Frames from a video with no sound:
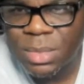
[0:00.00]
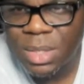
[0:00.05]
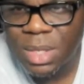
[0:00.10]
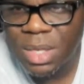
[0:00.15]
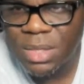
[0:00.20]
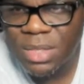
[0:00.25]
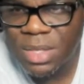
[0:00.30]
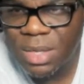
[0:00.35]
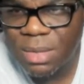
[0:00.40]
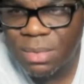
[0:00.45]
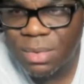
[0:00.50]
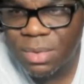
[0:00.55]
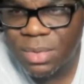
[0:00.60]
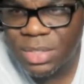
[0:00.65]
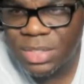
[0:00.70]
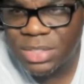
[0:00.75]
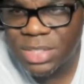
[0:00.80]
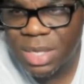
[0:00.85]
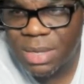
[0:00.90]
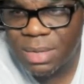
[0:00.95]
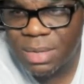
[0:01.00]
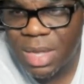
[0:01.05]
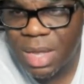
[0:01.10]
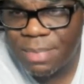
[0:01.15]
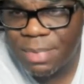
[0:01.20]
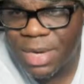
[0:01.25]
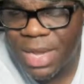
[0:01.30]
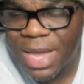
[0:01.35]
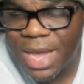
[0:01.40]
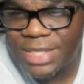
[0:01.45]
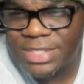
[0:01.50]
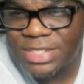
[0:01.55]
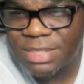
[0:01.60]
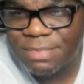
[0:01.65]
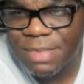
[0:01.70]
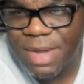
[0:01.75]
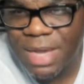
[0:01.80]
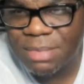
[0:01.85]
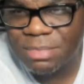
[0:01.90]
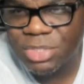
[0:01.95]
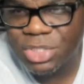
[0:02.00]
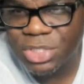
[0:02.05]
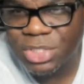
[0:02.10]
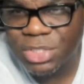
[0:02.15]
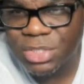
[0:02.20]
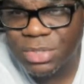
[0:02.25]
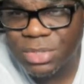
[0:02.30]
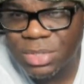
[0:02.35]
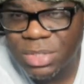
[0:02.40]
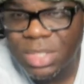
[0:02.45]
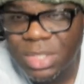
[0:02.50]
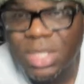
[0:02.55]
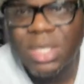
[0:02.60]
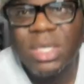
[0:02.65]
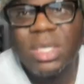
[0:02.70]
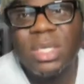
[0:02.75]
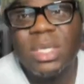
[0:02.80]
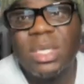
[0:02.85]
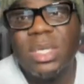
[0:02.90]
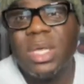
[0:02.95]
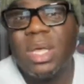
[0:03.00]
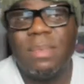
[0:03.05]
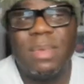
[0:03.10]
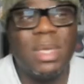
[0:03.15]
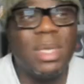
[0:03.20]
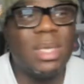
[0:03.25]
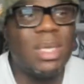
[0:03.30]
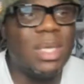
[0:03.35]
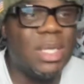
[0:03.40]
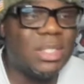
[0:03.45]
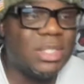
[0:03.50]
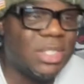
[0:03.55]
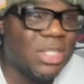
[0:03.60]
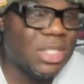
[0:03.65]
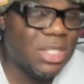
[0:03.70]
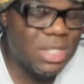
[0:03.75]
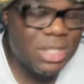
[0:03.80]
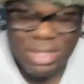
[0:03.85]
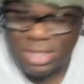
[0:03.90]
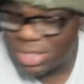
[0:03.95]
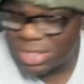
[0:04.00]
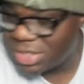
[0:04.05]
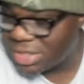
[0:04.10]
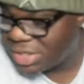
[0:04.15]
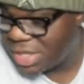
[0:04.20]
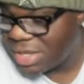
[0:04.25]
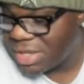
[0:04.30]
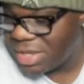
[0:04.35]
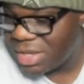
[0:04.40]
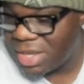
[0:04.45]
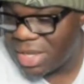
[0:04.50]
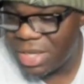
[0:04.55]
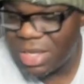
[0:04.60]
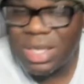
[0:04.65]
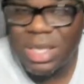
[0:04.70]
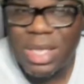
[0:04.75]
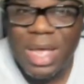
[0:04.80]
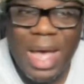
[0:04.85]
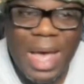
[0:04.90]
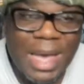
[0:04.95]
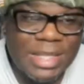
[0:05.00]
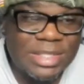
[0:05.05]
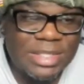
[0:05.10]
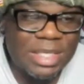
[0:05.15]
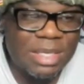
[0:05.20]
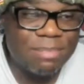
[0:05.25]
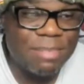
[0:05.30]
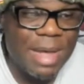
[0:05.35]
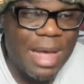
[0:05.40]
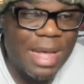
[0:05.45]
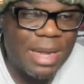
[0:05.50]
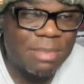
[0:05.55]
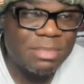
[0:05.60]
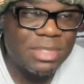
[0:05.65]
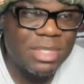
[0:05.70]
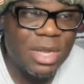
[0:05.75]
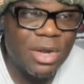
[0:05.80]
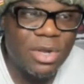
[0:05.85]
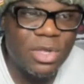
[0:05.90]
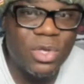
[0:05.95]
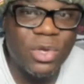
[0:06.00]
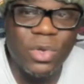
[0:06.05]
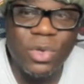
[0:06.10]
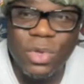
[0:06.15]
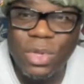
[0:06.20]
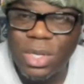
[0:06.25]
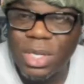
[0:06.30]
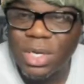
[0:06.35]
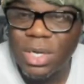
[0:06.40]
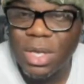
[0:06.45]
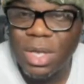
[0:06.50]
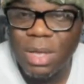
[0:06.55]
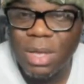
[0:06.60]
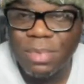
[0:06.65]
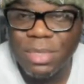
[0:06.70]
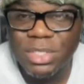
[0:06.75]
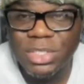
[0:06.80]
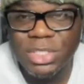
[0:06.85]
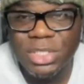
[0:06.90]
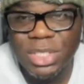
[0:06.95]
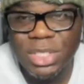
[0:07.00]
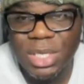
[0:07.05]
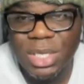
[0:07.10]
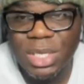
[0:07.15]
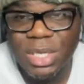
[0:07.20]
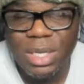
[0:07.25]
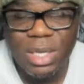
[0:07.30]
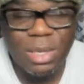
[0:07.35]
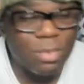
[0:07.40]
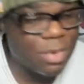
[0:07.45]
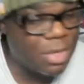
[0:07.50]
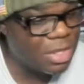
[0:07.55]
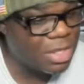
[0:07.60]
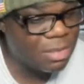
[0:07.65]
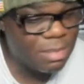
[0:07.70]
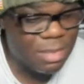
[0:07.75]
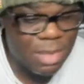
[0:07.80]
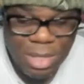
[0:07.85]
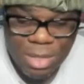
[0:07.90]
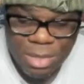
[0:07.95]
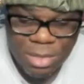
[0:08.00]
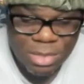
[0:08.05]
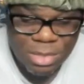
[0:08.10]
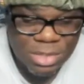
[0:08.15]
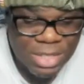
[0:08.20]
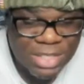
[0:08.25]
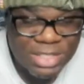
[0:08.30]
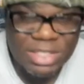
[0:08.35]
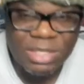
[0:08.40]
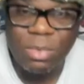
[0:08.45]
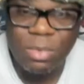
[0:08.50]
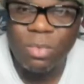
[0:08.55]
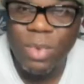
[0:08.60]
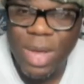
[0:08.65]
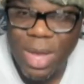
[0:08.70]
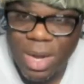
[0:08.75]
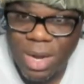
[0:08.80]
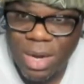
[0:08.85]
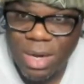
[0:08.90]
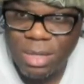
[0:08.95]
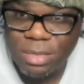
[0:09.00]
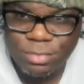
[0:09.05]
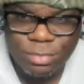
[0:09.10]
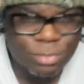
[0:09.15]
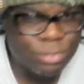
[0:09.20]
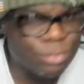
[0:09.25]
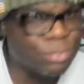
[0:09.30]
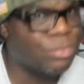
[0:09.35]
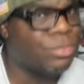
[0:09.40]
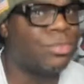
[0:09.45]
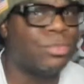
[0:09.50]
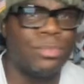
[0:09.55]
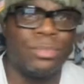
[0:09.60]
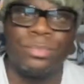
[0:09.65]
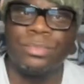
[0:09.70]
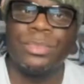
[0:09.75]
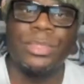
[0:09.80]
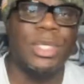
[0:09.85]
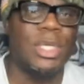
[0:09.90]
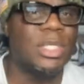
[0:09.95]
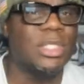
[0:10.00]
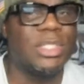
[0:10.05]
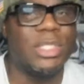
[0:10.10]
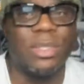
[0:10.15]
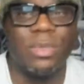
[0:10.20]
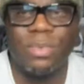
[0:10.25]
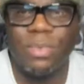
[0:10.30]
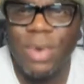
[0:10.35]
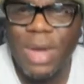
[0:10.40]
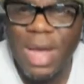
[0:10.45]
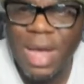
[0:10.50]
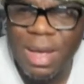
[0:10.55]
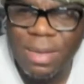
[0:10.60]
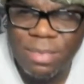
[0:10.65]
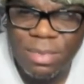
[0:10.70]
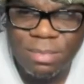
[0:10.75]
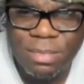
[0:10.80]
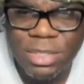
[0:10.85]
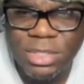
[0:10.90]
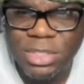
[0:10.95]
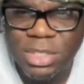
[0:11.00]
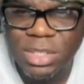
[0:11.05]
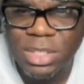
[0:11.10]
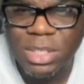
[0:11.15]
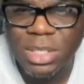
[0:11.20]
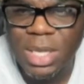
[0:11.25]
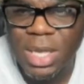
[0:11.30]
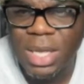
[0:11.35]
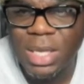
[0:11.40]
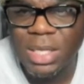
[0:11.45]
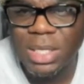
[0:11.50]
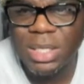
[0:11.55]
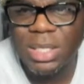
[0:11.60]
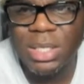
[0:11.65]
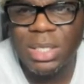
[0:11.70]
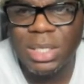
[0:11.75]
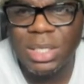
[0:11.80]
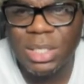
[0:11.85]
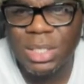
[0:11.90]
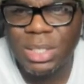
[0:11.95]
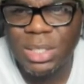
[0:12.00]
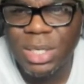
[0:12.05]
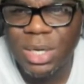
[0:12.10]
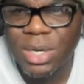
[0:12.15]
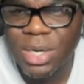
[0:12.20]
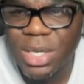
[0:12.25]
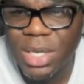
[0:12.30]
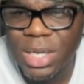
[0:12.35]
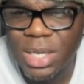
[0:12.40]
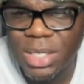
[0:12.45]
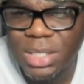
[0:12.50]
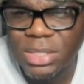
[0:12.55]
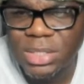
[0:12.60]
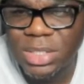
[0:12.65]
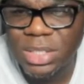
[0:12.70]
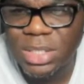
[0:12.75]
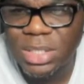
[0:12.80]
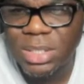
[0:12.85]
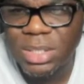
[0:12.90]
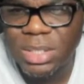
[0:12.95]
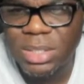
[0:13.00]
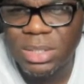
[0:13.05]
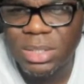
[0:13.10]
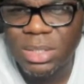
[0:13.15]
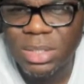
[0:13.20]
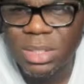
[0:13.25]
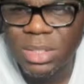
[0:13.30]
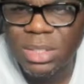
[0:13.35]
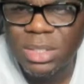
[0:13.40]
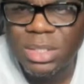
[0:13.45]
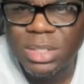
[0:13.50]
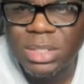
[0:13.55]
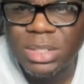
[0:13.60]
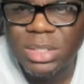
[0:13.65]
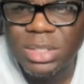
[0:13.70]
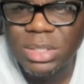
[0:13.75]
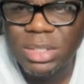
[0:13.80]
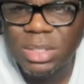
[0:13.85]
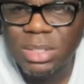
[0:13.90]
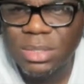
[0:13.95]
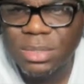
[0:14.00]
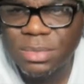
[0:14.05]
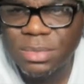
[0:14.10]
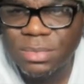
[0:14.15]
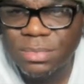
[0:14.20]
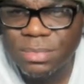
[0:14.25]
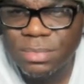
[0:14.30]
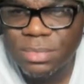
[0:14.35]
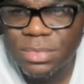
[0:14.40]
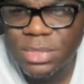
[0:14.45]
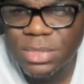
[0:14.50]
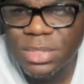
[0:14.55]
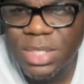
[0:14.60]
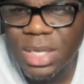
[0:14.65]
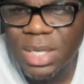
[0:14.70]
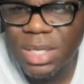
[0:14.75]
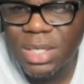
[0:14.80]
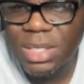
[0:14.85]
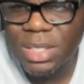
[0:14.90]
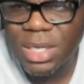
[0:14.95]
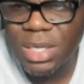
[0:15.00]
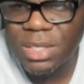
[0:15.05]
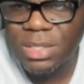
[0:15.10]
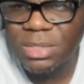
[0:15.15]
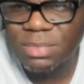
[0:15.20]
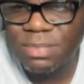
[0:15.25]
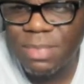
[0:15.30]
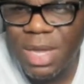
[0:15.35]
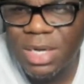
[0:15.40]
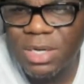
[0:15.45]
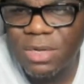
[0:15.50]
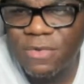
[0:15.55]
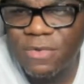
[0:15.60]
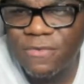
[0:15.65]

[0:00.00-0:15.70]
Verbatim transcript: I think I'm going to start copping icy bottom shoes. I mean, it's a it, it, like icy bottoms. They're cool and all, but shit, when them hoes get some wear, it's a wrap. Them bitches look like uh dirty ass uh, uh Dunk Low's my new